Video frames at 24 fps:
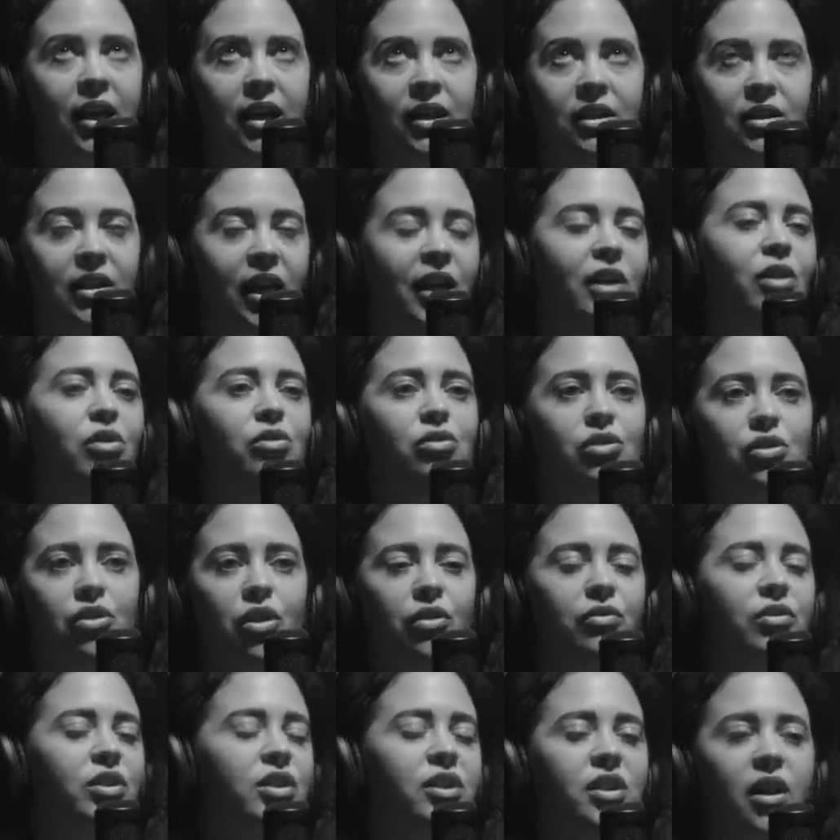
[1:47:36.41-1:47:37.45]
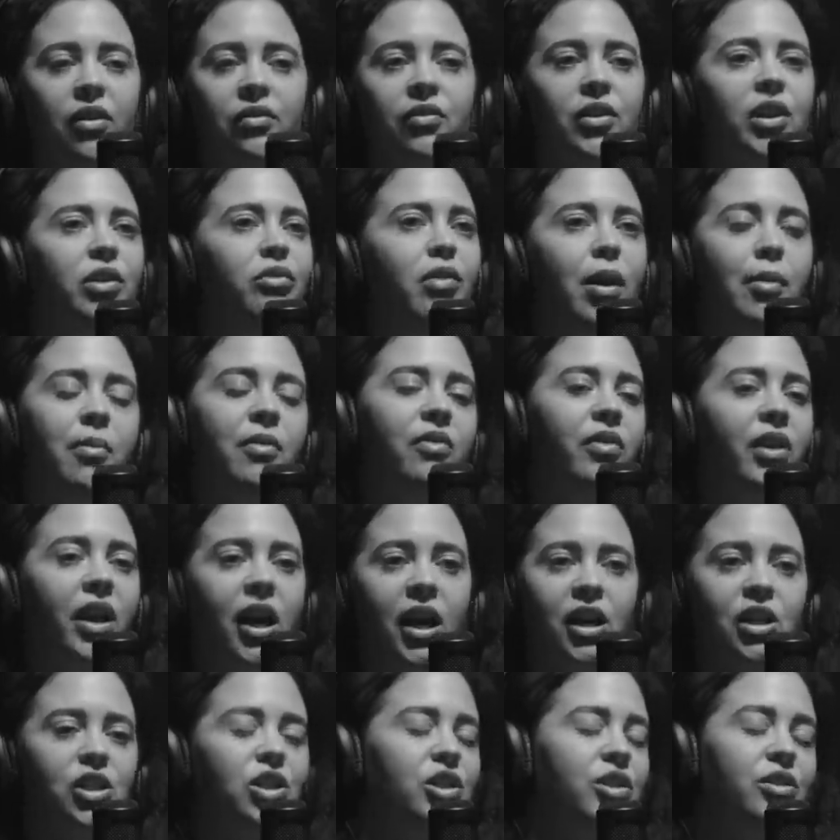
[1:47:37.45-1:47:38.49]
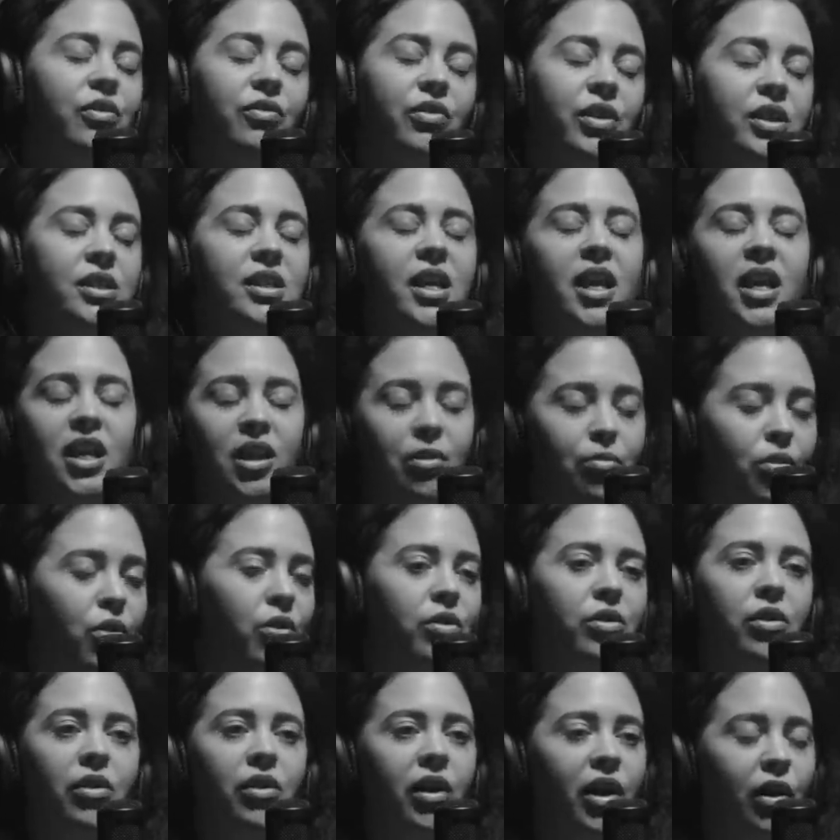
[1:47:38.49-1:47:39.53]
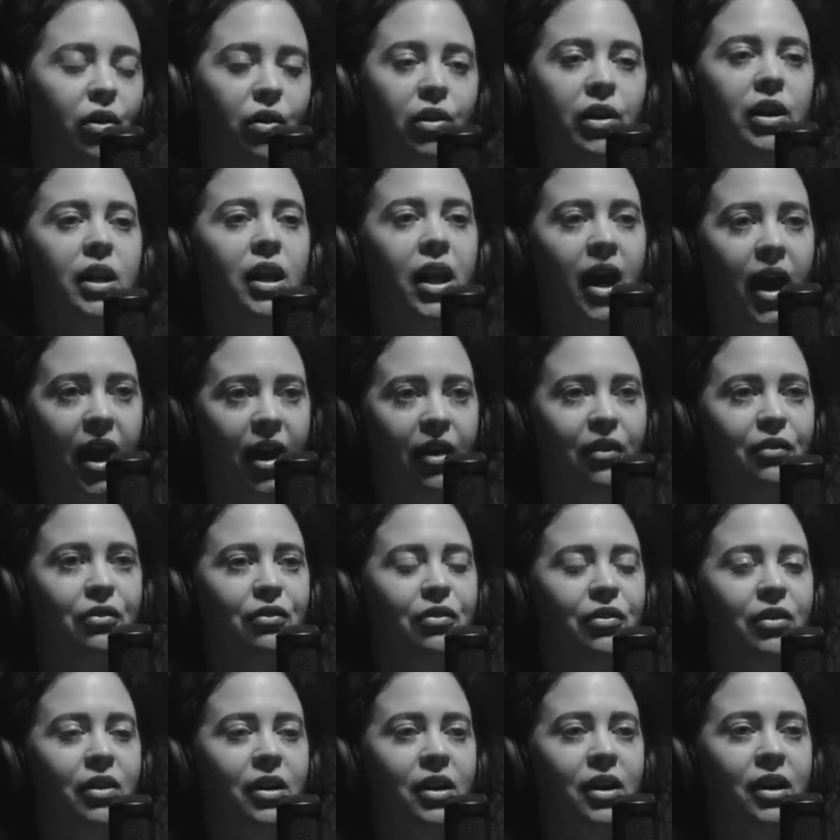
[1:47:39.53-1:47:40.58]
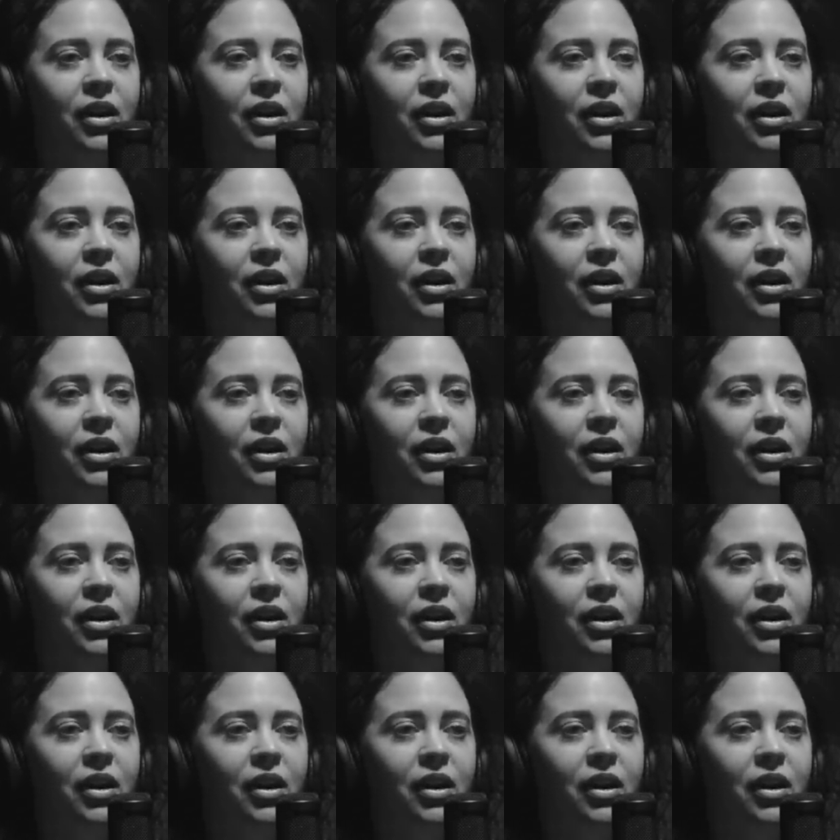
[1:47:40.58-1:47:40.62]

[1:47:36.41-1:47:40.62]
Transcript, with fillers: They don't deserve to suffer the ramifications of this any more than they already have,